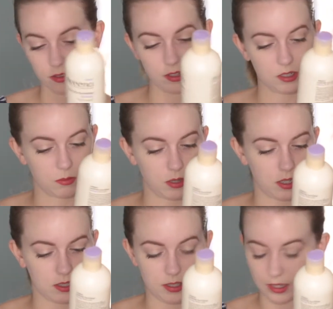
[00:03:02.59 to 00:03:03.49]
This
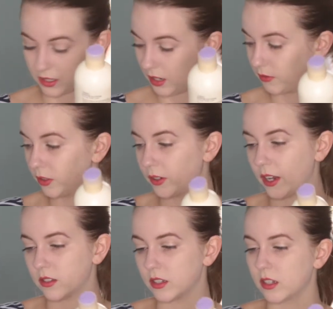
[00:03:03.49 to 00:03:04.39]
was 16 fluid
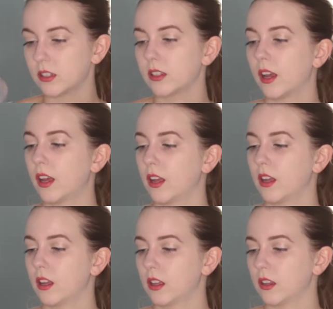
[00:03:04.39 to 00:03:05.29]
ounces.
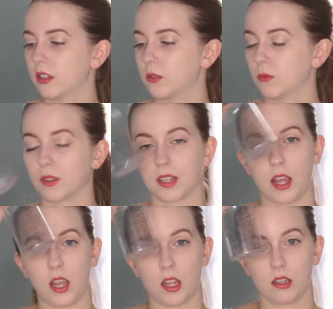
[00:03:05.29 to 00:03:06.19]
This one was
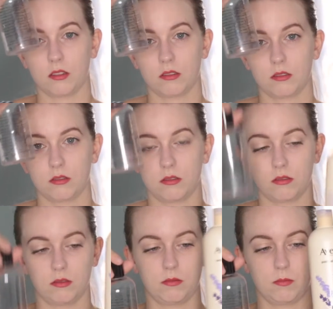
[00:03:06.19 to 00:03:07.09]
8.
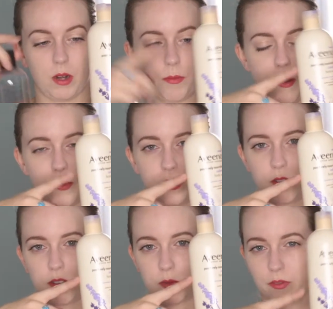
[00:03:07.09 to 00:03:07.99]
But I probably went
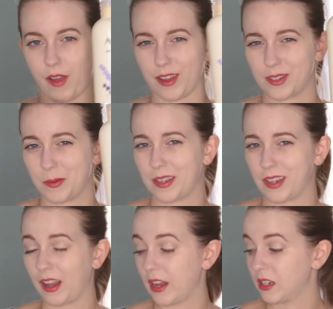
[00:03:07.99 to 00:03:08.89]
through this one faster because
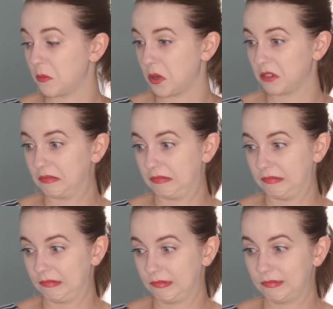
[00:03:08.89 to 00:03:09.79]
I liked it more.
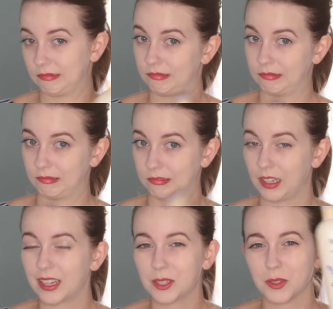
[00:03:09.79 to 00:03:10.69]

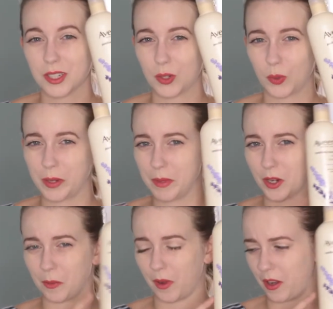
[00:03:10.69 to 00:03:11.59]
This is a
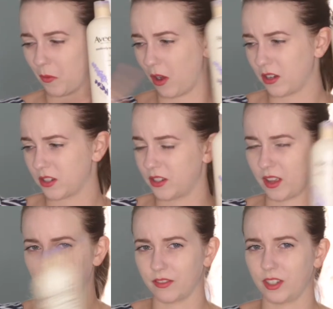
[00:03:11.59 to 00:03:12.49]
creamier body wash
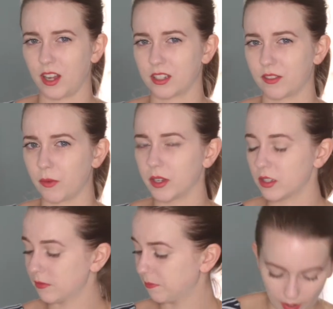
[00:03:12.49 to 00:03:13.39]
than the Philosophy
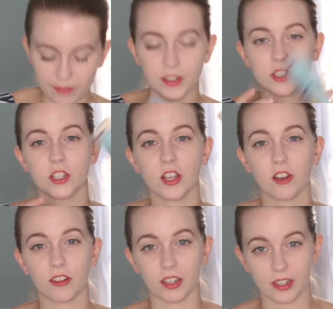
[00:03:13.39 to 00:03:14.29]
was. I finished a
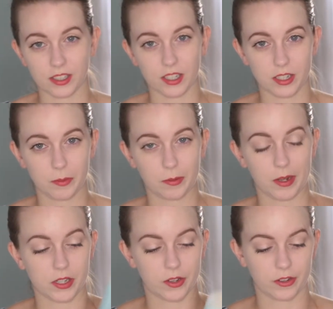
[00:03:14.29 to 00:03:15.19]
deodorant. Yes, I did put
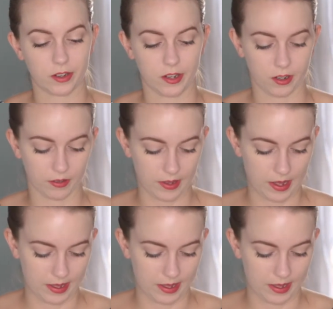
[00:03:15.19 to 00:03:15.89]
my deodorant in here.